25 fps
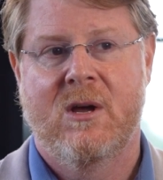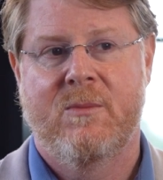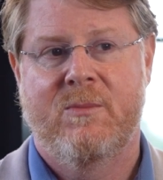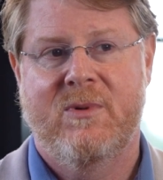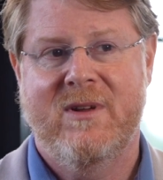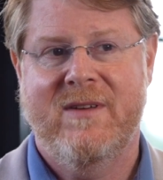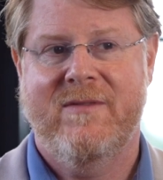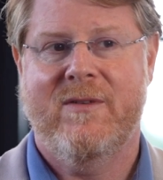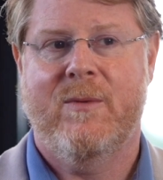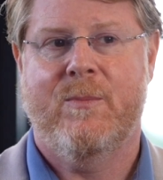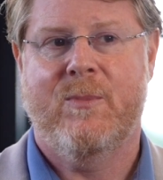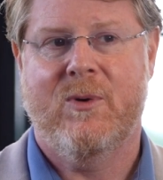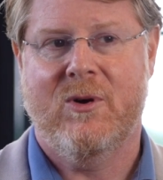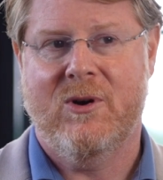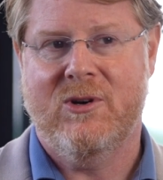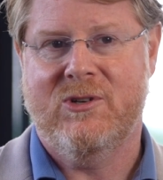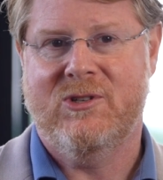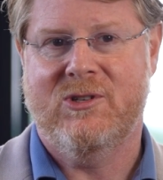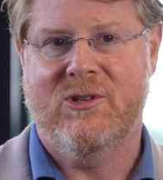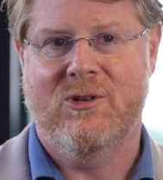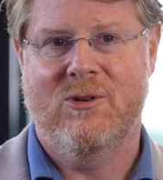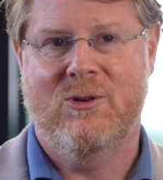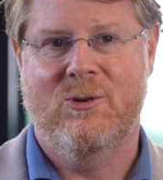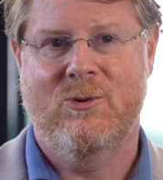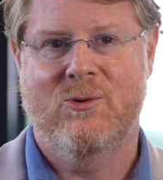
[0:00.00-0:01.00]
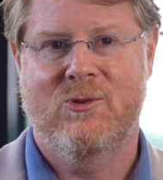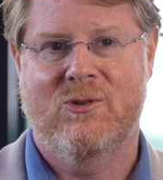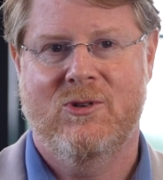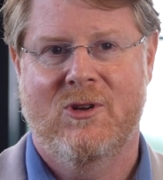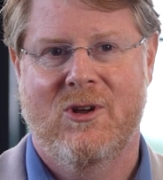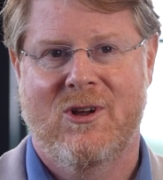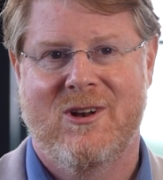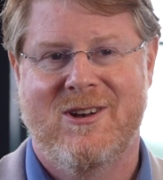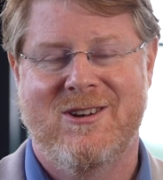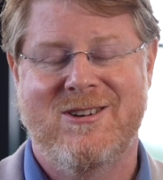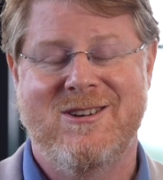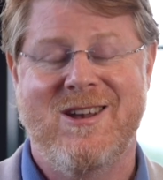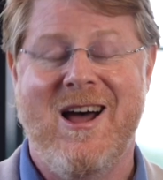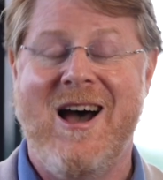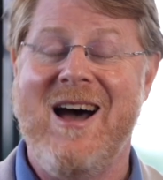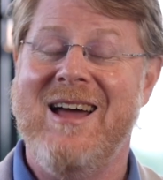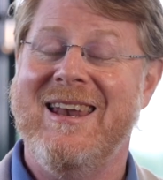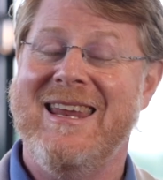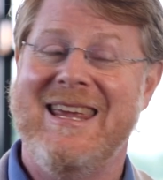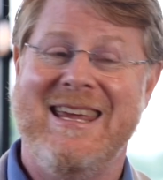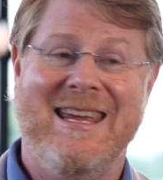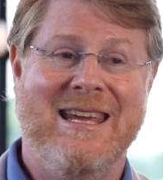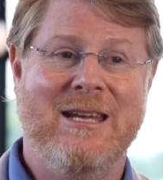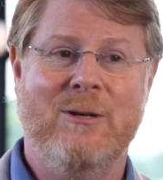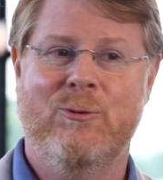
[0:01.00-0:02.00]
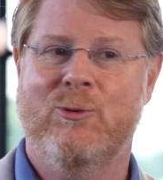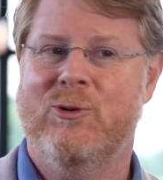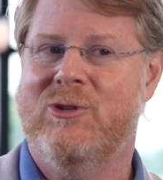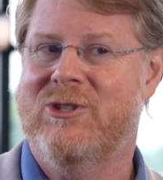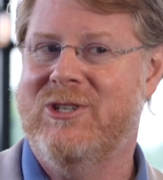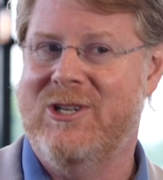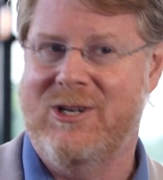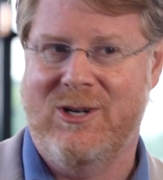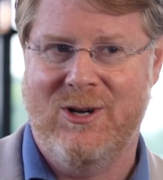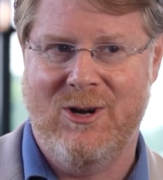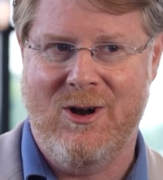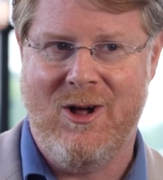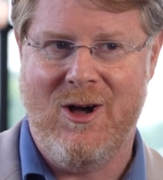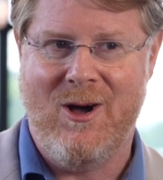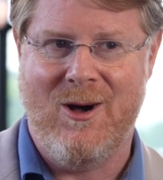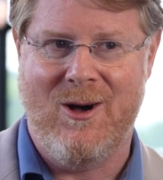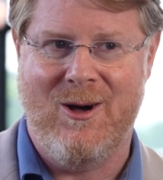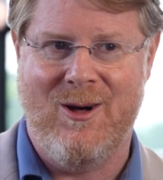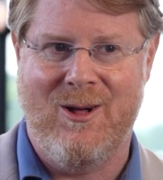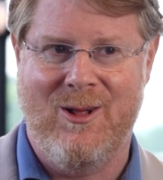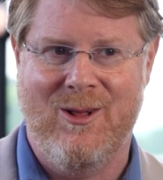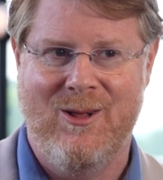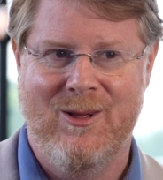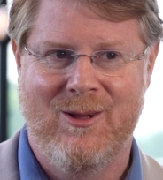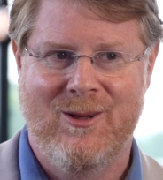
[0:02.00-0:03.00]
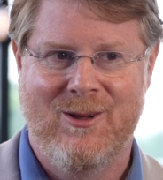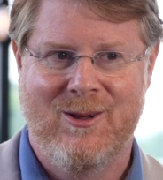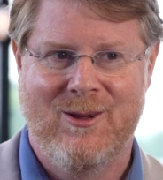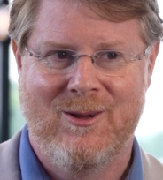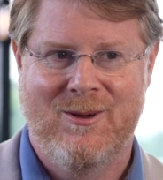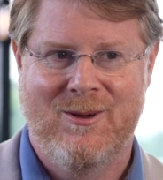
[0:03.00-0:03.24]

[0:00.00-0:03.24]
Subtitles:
But you have a person who's not interested at all,